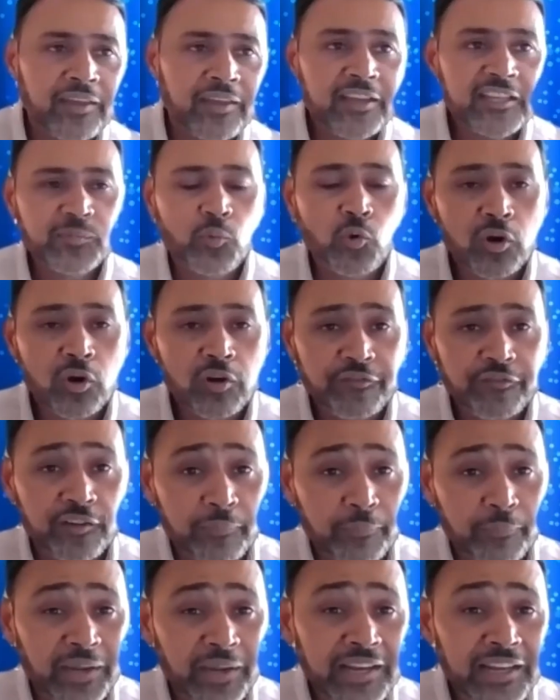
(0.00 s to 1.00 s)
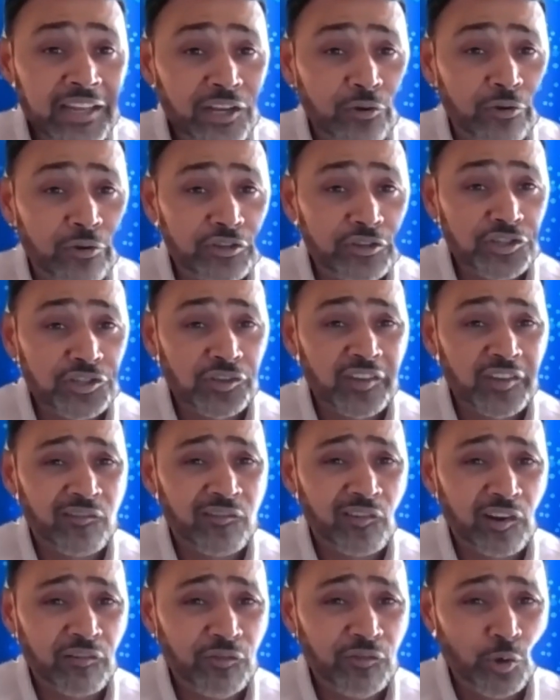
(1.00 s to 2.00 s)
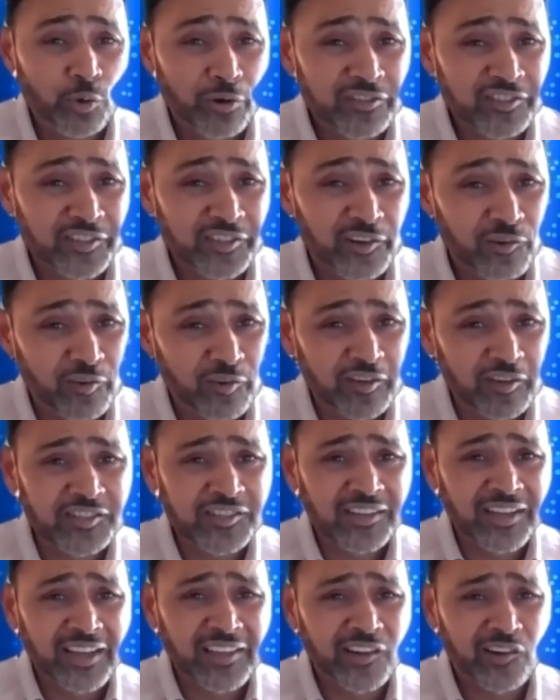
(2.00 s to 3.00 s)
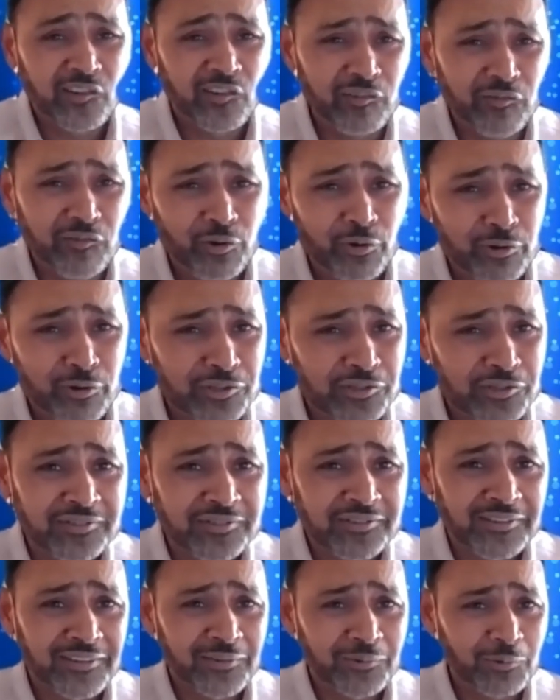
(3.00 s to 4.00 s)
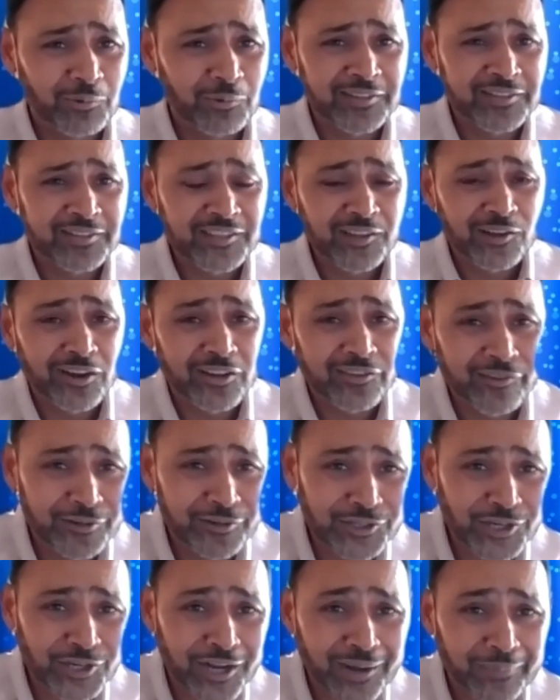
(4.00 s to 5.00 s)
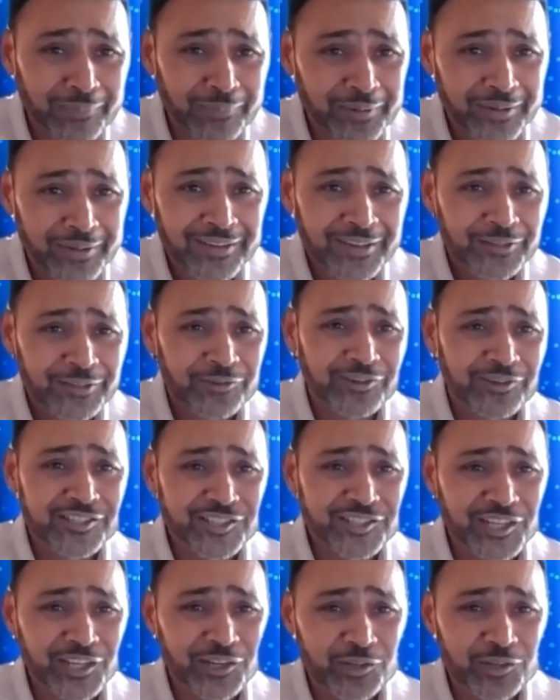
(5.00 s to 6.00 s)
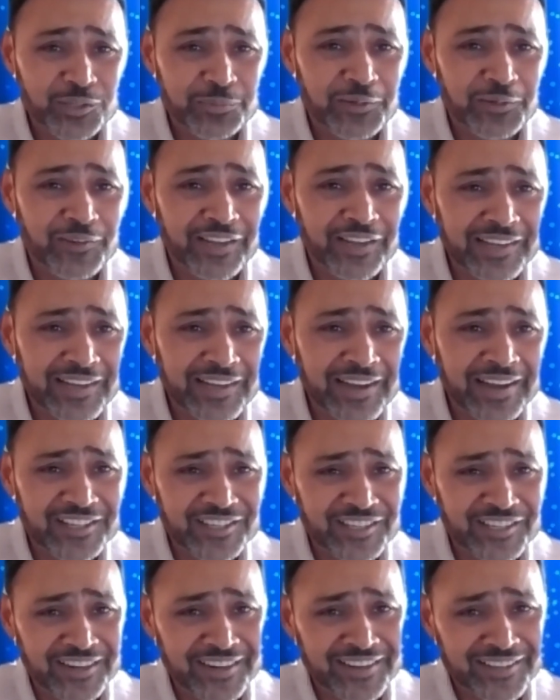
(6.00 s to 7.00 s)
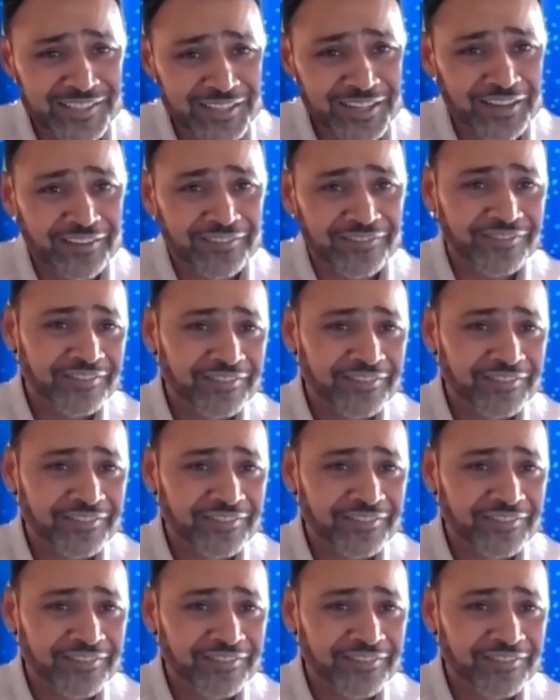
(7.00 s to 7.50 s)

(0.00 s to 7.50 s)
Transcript: it's more of a PD question than reviewers. I think reviewers, it's not their job to distinguish between NIH and NSF.